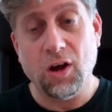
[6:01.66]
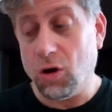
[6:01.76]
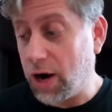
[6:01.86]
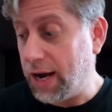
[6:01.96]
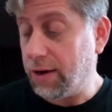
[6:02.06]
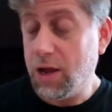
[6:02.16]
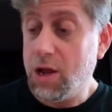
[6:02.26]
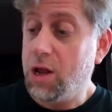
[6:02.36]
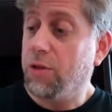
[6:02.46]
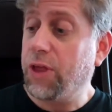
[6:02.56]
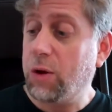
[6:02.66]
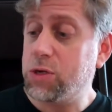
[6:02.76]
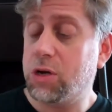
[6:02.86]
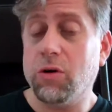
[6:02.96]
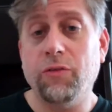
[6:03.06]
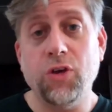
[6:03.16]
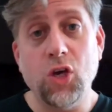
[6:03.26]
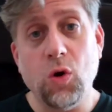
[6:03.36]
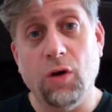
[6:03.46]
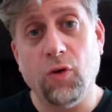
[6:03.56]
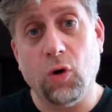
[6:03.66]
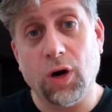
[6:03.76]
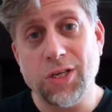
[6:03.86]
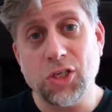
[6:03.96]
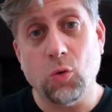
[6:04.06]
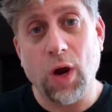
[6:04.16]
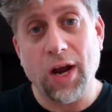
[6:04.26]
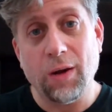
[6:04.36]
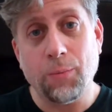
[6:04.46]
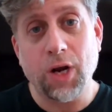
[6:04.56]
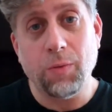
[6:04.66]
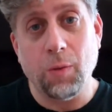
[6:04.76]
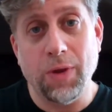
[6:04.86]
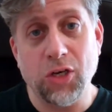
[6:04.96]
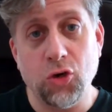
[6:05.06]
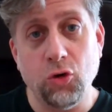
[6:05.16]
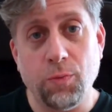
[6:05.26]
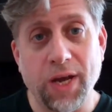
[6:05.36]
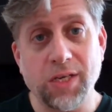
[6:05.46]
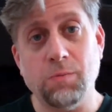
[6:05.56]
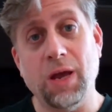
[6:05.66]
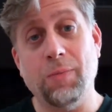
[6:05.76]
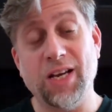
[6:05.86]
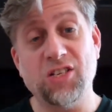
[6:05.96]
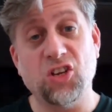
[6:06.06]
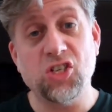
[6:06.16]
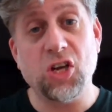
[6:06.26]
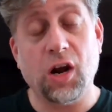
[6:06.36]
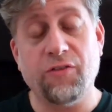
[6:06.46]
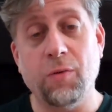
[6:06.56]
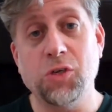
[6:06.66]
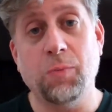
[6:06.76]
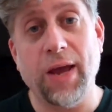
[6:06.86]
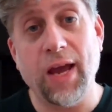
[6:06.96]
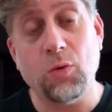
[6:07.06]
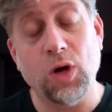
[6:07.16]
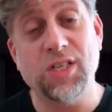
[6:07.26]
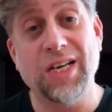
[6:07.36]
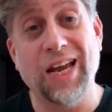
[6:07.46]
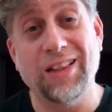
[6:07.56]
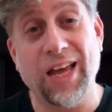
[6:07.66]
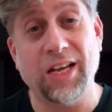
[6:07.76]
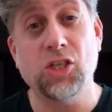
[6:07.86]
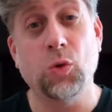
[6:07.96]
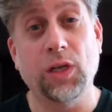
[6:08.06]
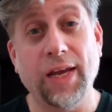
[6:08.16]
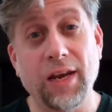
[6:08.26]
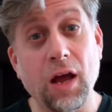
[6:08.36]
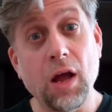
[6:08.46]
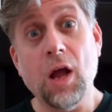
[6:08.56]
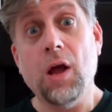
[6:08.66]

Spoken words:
All right. That was our review of Ora2 Premium Mint Toothpaste made by Sunstar from Japan. Once again, thanks to Alina.